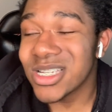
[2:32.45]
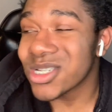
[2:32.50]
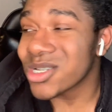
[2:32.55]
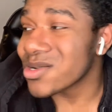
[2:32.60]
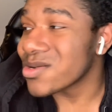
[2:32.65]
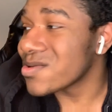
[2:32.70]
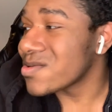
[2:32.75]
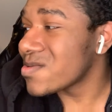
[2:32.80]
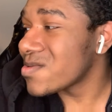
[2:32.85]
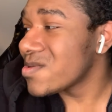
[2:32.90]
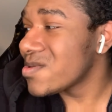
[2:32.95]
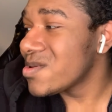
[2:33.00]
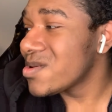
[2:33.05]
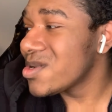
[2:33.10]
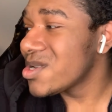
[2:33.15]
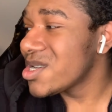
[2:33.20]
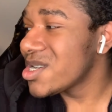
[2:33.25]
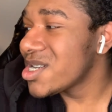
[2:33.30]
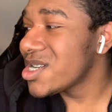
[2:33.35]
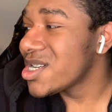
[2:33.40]
So,
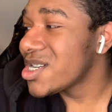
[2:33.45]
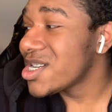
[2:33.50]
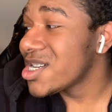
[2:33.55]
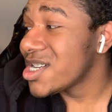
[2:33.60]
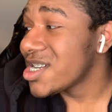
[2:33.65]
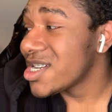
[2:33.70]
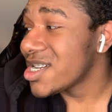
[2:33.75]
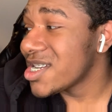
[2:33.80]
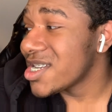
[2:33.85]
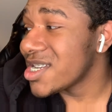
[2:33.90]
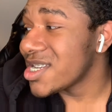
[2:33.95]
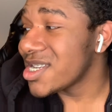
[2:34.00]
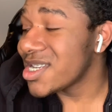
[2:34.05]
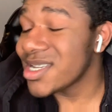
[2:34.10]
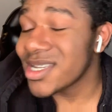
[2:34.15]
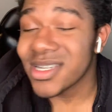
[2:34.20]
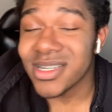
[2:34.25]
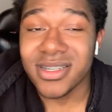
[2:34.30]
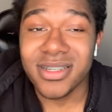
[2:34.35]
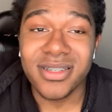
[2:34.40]

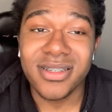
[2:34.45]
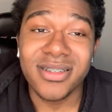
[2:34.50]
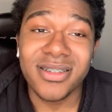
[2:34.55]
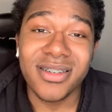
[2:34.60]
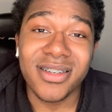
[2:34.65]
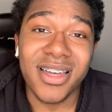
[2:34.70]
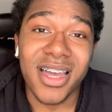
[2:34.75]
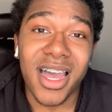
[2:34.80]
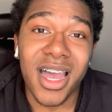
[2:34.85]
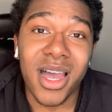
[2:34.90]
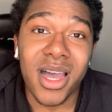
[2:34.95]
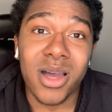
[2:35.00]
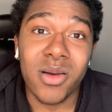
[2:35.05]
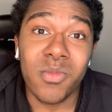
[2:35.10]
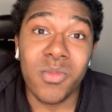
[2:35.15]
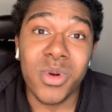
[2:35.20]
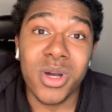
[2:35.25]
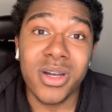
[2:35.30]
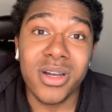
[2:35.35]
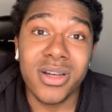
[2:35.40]
yeah.
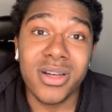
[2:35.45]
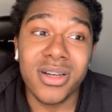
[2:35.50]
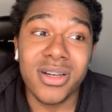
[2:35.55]
I'm